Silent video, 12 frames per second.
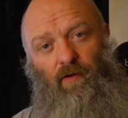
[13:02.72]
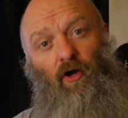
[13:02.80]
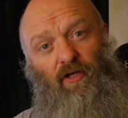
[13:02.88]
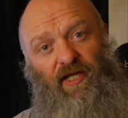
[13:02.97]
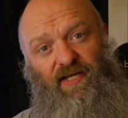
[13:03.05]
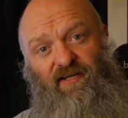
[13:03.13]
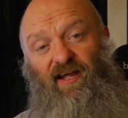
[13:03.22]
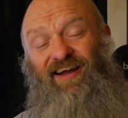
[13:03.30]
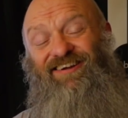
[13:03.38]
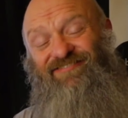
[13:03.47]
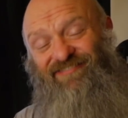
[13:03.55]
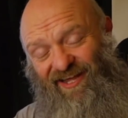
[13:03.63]
All in, a
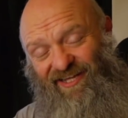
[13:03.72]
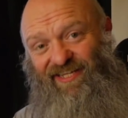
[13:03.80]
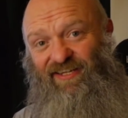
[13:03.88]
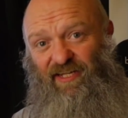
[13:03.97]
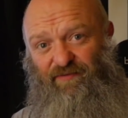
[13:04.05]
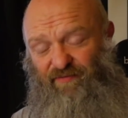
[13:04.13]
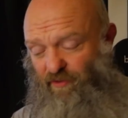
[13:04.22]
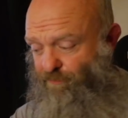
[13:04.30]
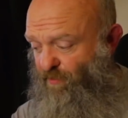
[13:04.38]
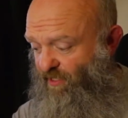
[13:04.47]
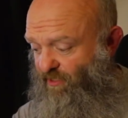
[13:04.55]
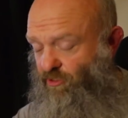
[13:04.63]
cracking lid for the
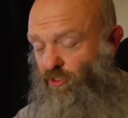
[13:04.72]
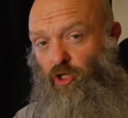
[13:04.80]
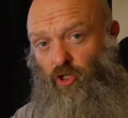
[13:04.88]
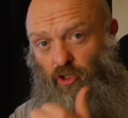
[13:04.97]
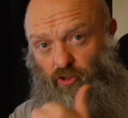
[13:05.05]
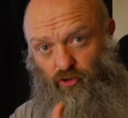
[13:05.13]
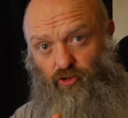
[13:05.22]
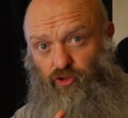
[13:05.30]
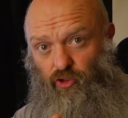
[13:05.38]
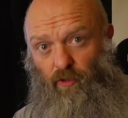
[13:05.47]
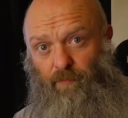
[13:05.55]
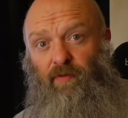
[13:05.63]
price. Good
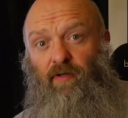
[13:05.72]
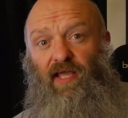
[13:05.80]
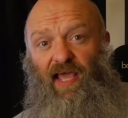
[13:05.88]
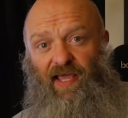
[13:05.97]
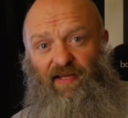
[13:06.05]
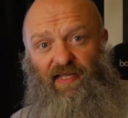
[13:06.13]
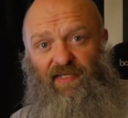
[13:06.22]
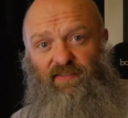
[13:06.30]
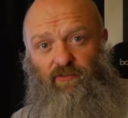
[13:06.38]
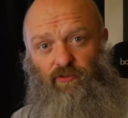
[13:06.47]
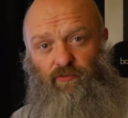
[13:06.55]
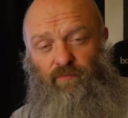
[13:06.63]
job,
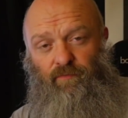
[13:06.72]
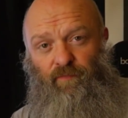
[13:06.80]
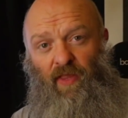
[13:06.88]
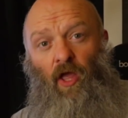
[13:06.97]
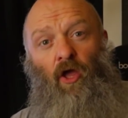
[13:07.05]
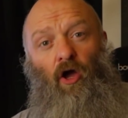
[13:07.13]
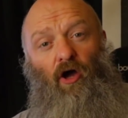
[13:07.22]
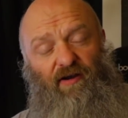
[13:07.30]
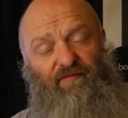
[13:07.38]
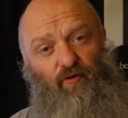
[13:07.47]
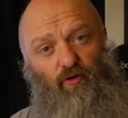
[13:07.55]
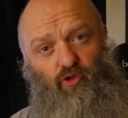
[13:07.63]
LS2.
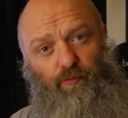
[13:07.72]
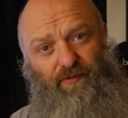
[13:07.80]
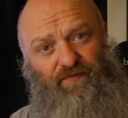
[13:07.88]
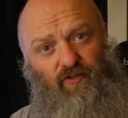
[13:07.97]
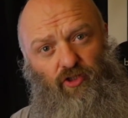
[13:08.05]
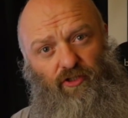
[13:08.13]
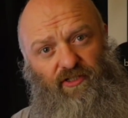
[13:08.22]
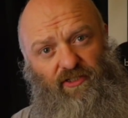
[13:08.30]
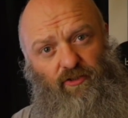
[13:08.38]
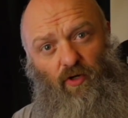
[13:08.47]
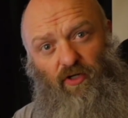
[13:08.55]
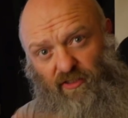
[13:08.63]
Alright folks, hope you've enjoyed
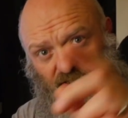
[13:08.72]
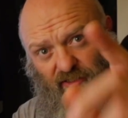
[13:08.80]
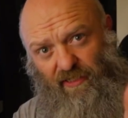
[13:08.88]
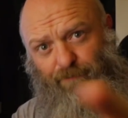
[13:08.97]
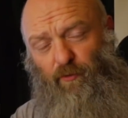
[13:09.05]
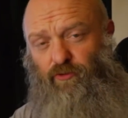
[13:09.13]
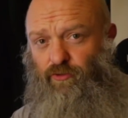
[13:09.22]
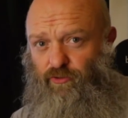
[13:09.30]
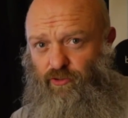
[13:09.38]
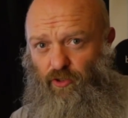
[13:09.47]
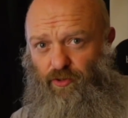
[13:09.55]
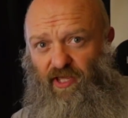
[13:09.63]
this one. Keep on doing
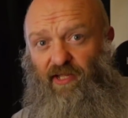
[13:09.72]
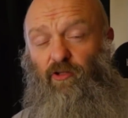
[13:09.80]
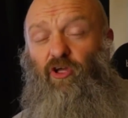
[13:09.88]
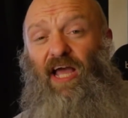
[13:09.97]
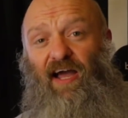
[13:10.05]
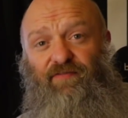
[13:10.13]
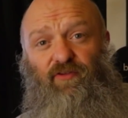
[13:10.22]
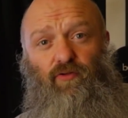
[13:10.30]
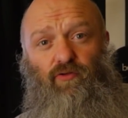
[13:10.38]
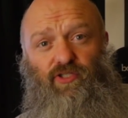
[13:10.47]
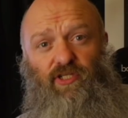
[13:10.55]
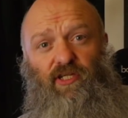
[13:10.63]
your thing, look after
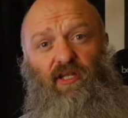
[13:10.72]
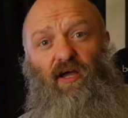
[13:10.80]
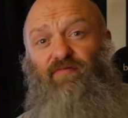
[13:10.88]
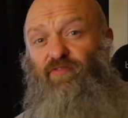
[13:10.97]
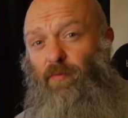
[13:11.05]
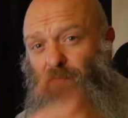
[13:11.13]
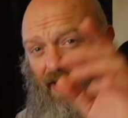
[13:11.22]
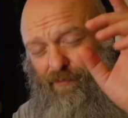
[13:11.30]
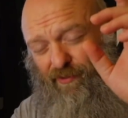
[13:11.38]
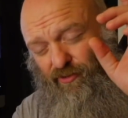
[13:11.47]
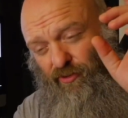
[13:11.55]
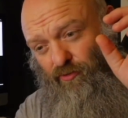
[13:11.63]
those that you love,
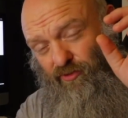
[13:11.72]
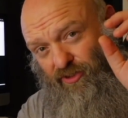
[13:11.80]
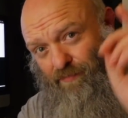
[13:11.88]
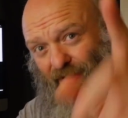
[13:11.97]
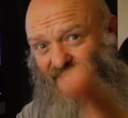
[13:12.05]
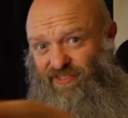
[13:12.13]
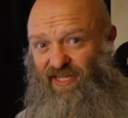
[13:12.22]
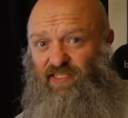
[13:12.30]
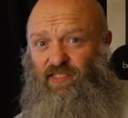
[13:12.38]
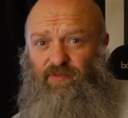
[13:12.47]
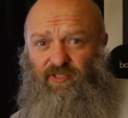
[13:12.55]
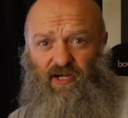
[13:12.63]
remember to smash that
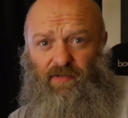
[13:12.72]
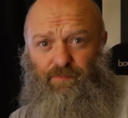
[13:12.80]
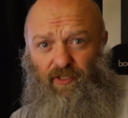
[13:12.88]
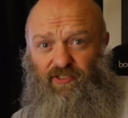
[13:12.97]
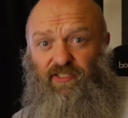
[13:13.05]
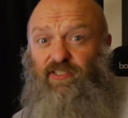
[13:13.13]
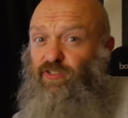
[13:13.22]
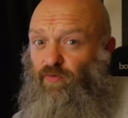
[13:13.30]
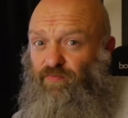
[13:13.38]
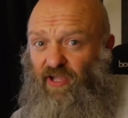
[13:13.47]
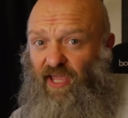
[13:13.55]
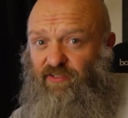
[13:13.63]
subscribe button, and
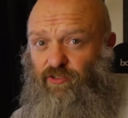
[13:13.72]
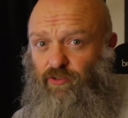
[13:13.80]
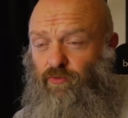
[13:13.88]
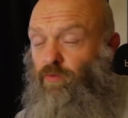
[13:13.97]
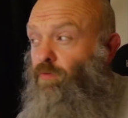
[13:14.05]
don't forget to